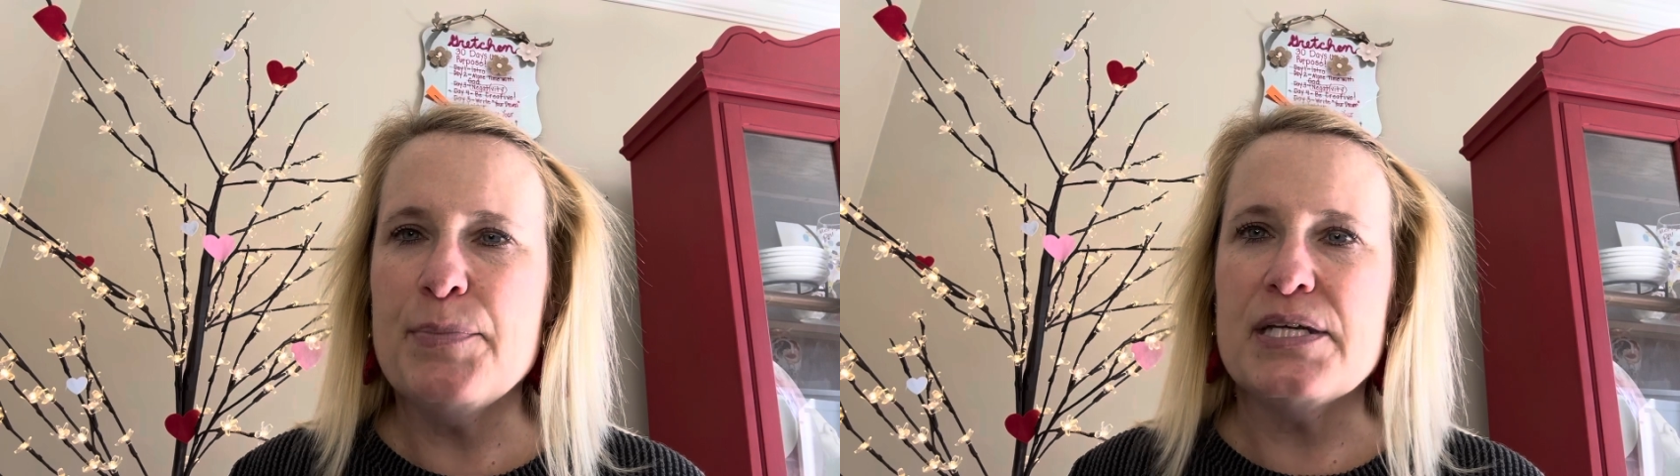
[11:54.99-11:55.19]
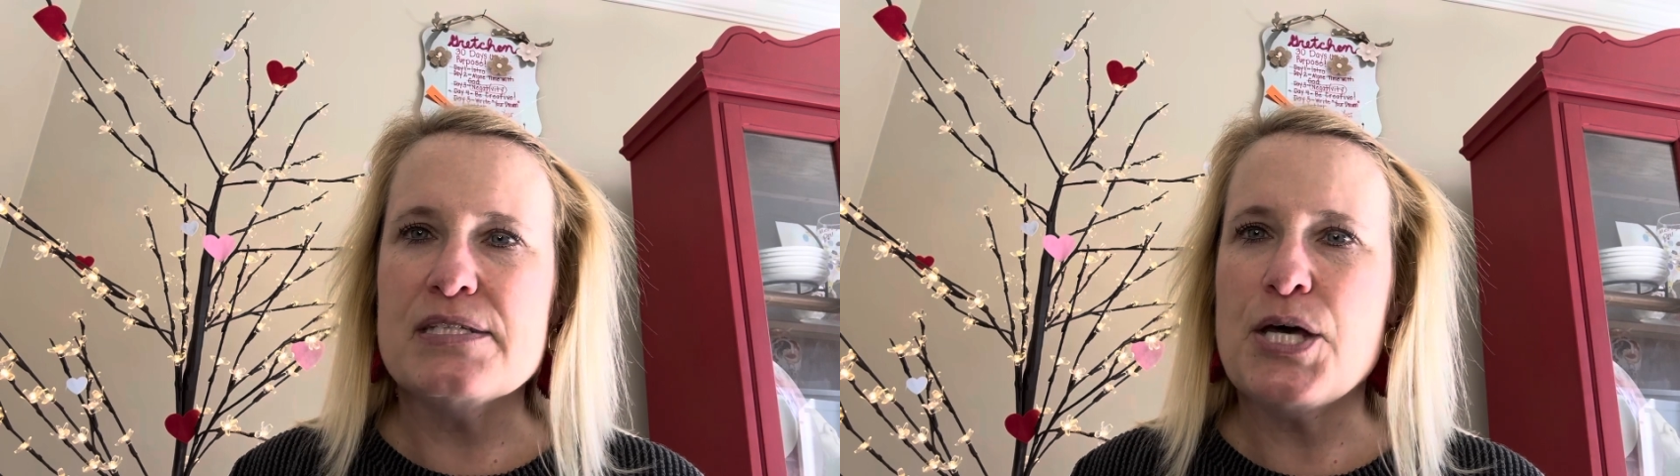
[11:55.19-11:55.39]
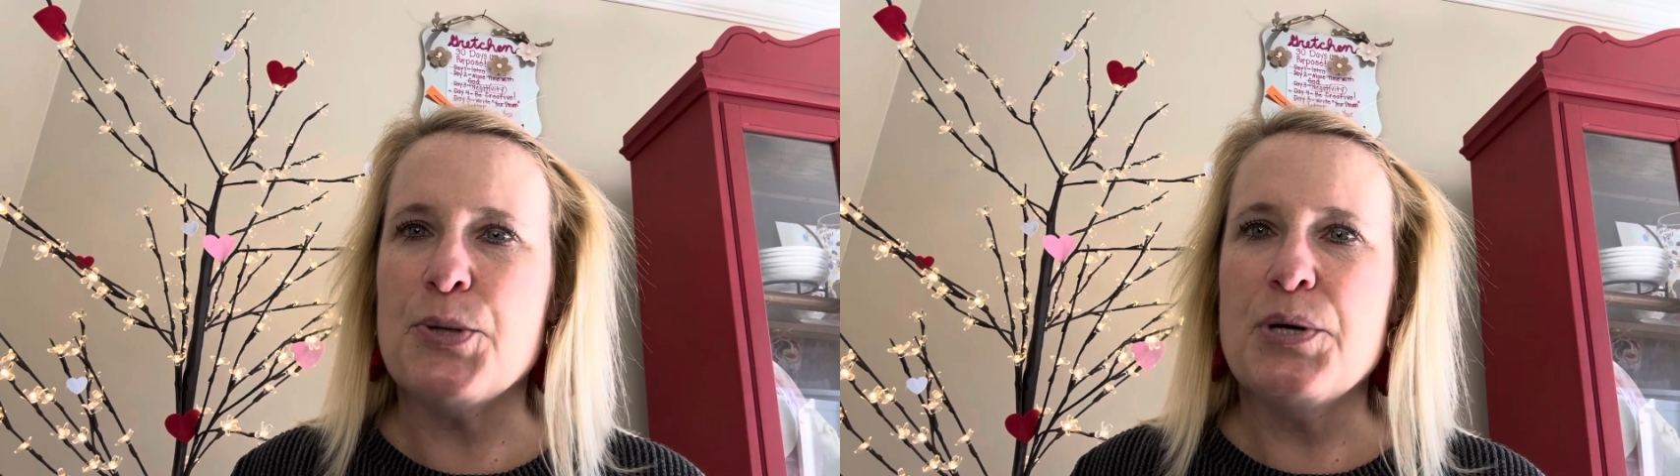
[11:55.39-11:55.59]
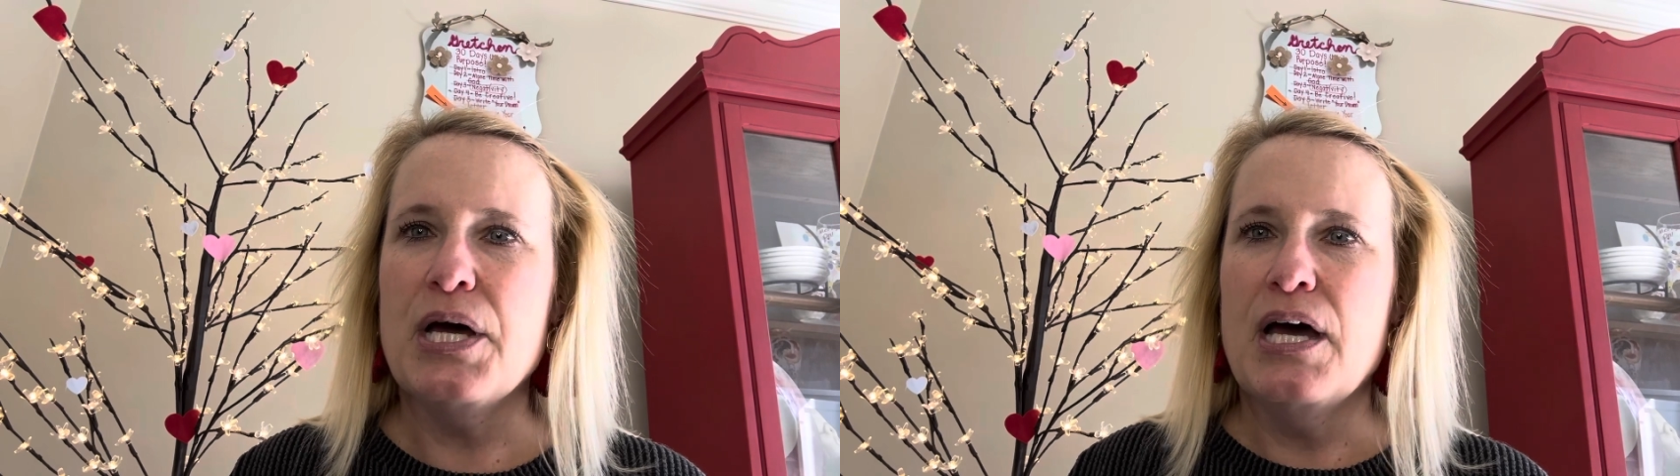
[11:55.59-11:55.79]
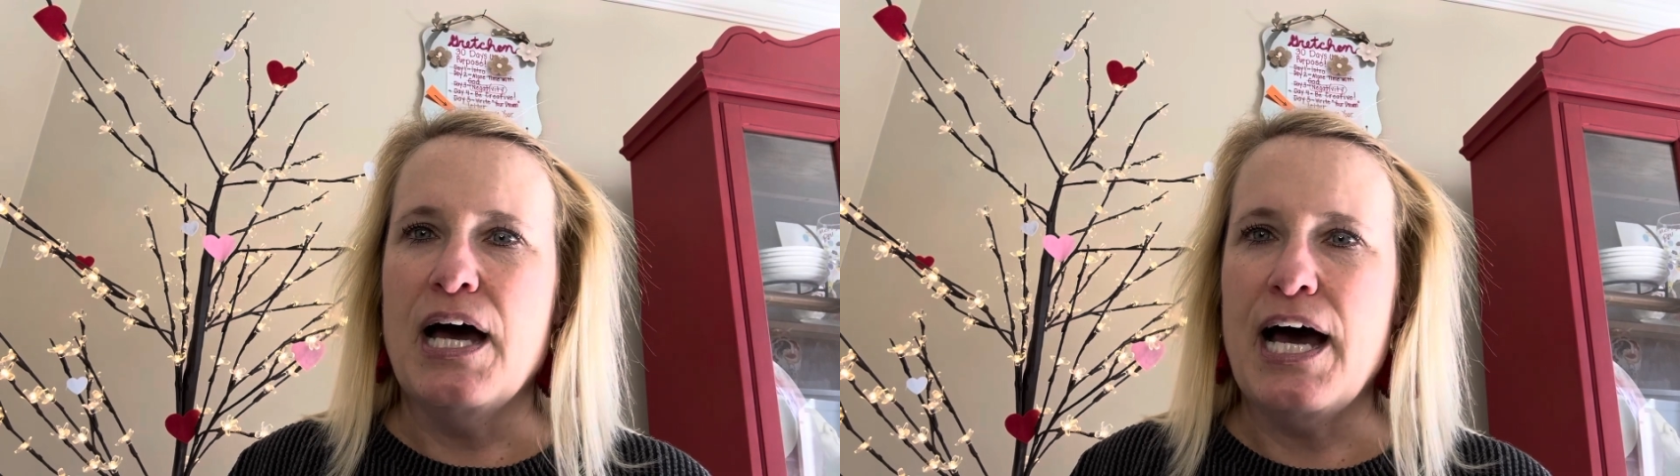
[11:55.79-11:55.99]
And so
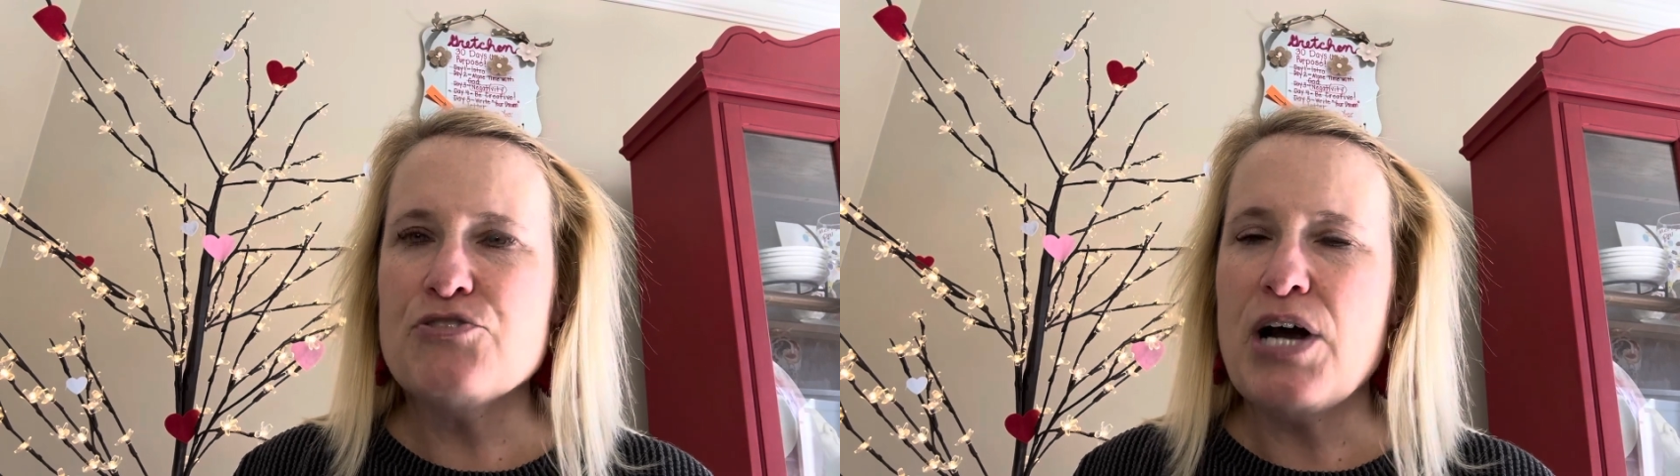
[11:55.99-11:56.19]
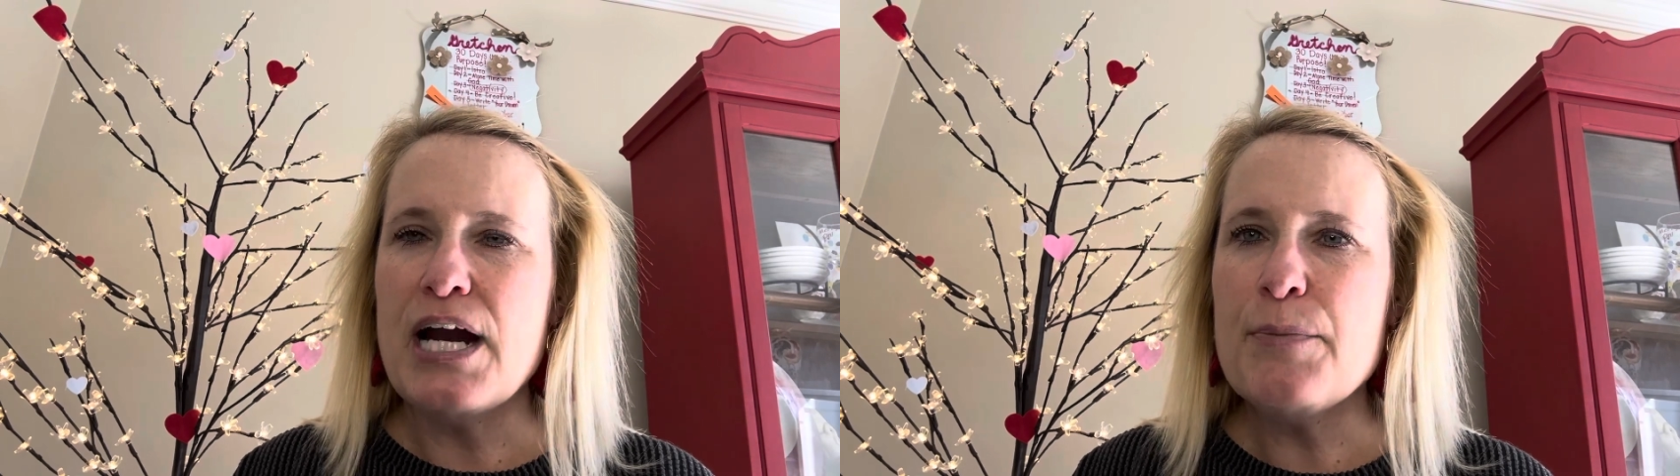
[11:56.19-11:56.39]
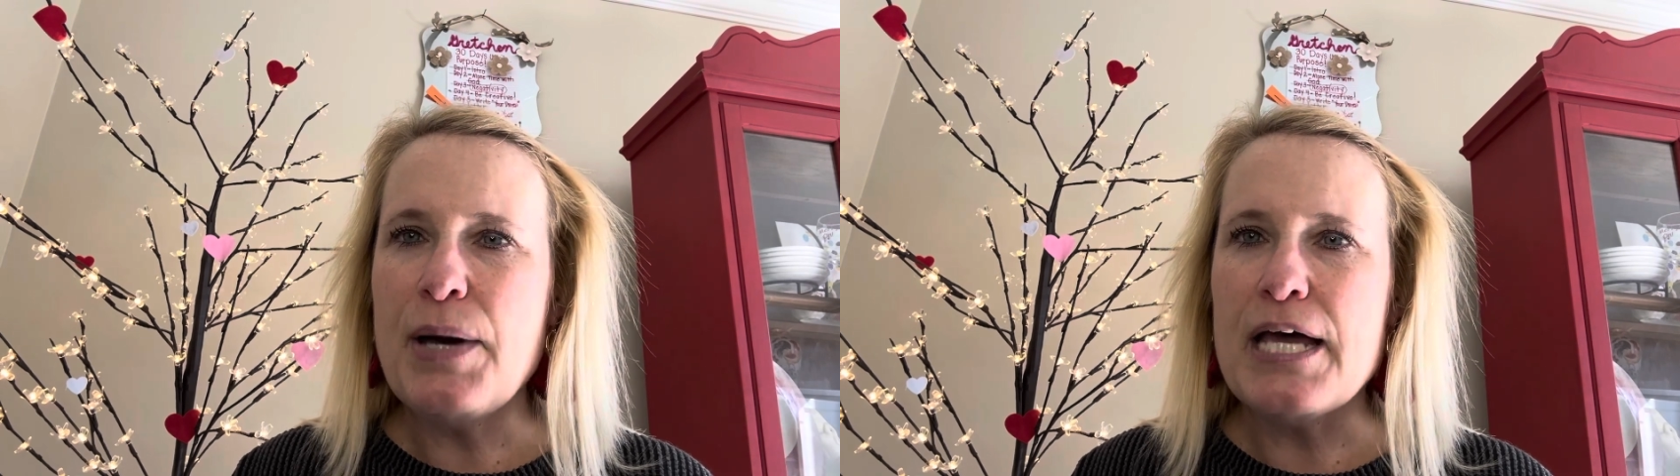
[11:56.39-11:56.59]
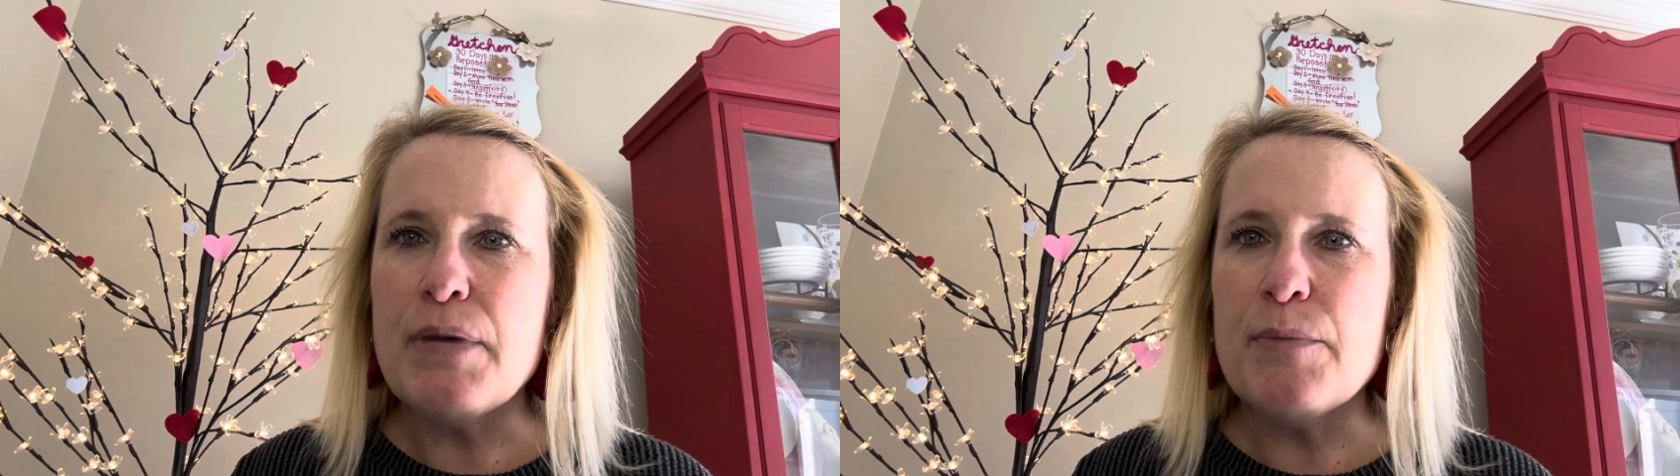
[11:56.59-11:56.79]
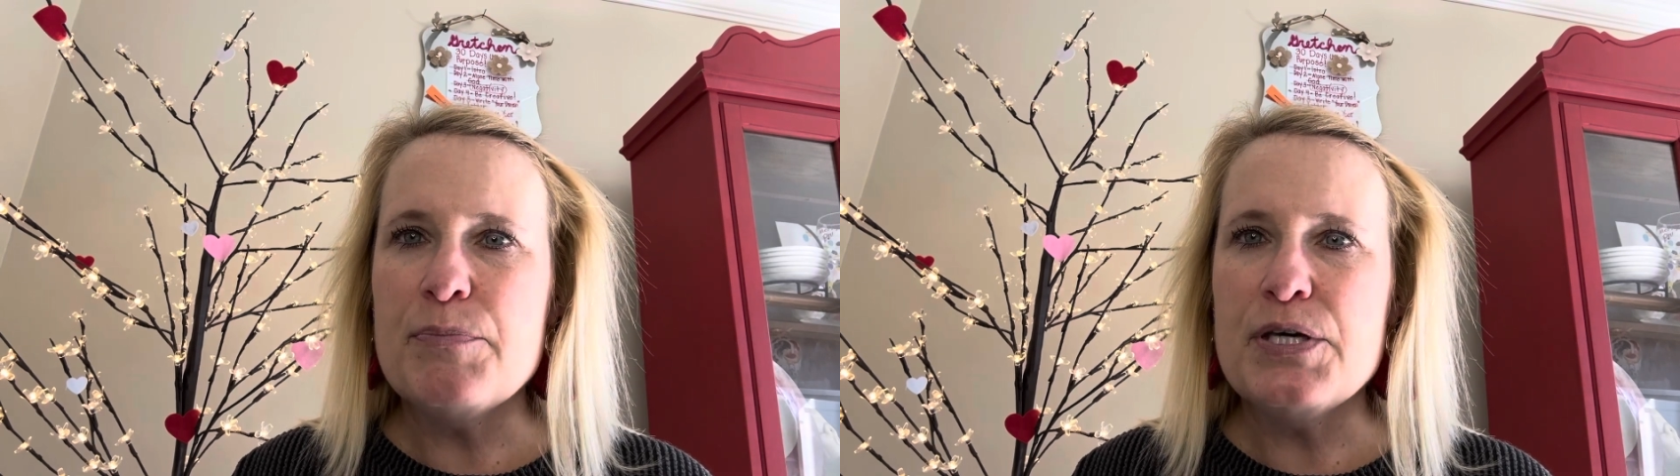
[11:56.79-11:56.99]
I try to pay
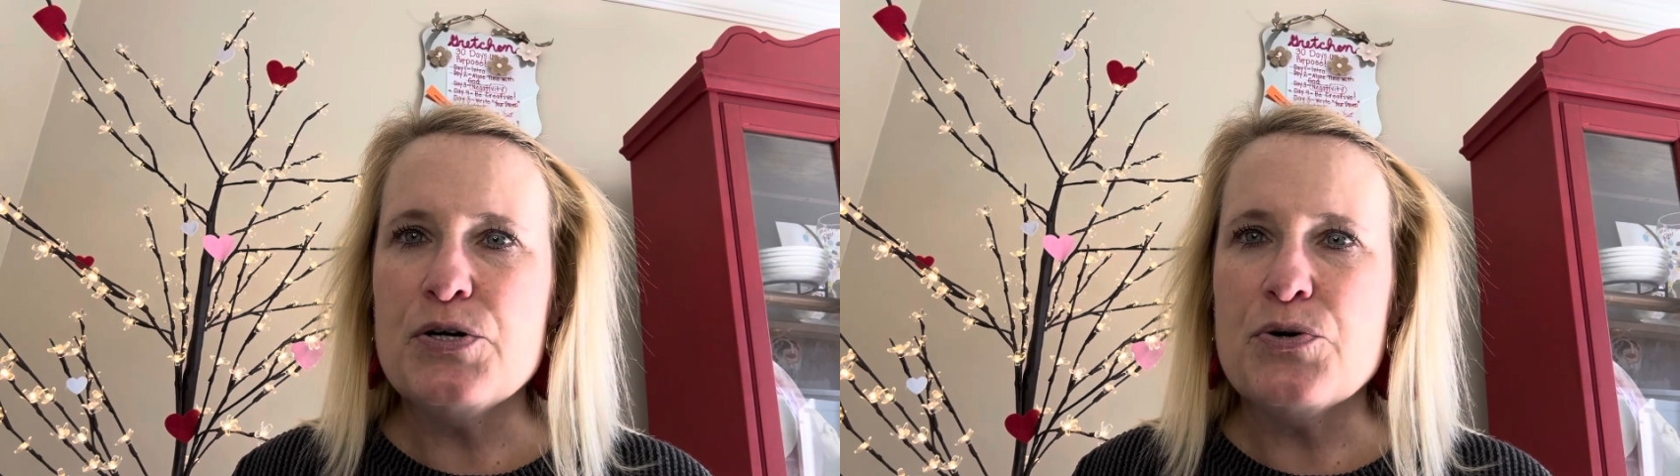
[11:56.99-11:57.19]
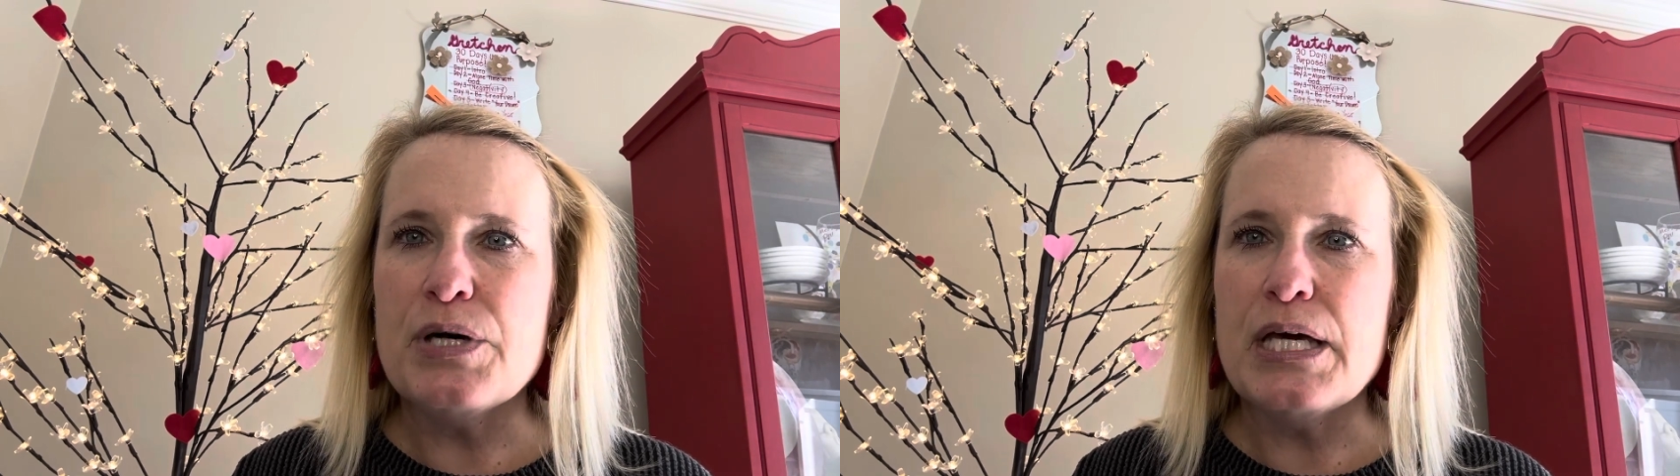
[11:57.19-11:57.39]
my bill